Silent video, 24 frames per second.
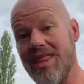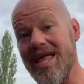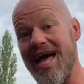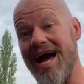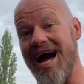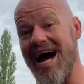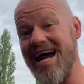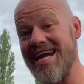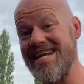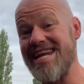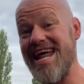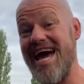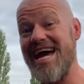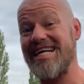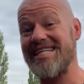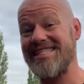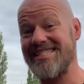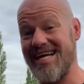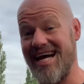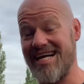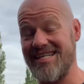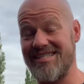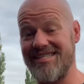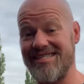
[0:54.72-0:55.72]
and next
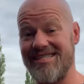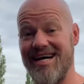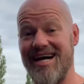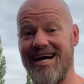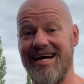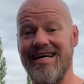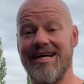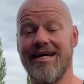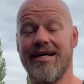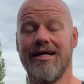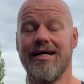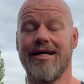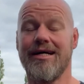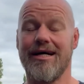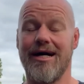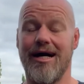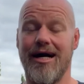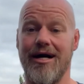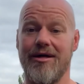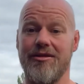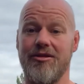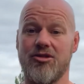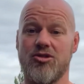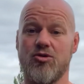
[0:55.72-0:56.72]
Saturday,
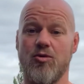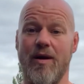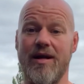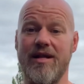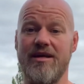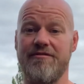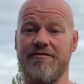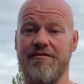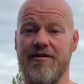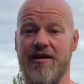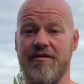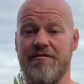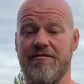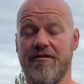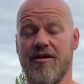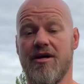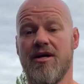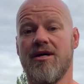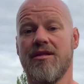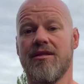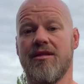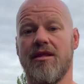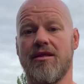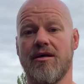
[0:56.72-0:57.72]
the 25th,
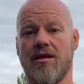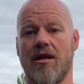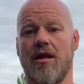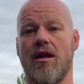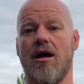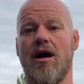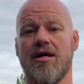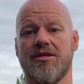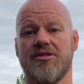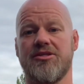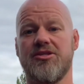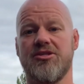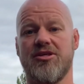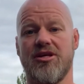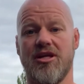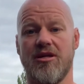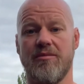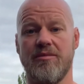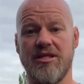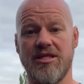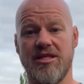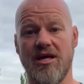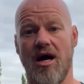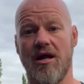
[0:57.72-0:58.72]
that the classes are going
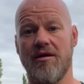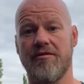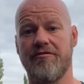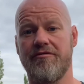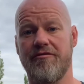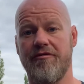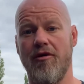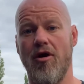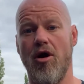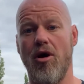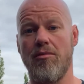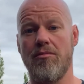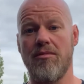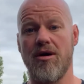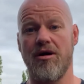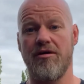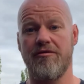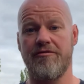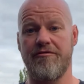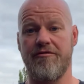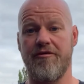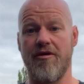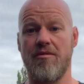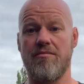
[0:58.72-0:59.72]
to be done from
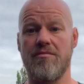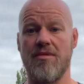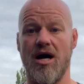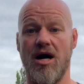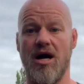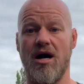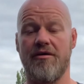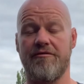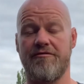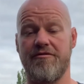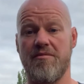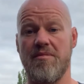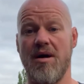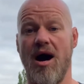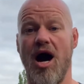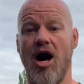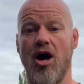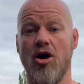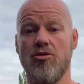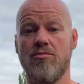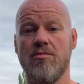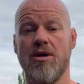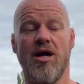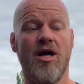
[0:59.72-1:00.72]

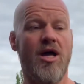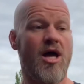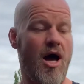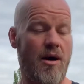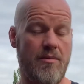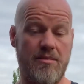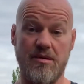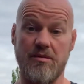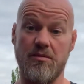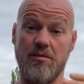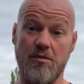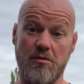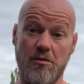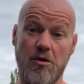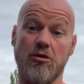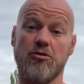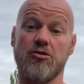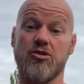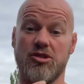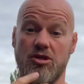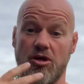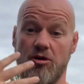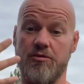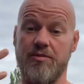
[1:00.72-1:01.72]
home. I mean, we will
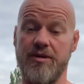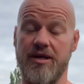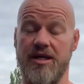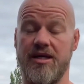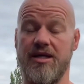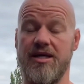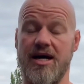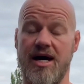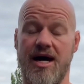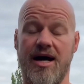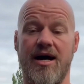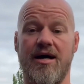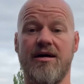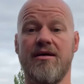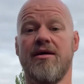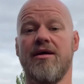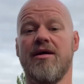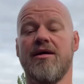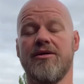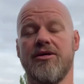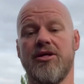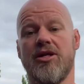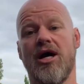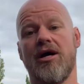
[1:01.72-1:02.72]
still be,
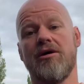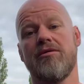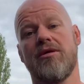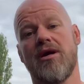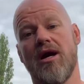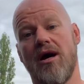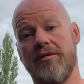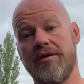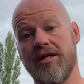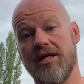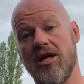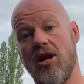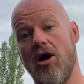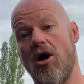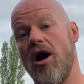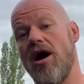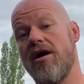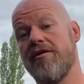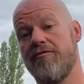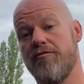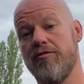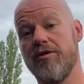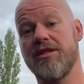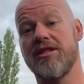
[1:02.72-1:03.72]
going
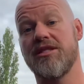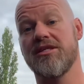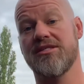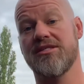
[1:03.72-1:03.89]
live with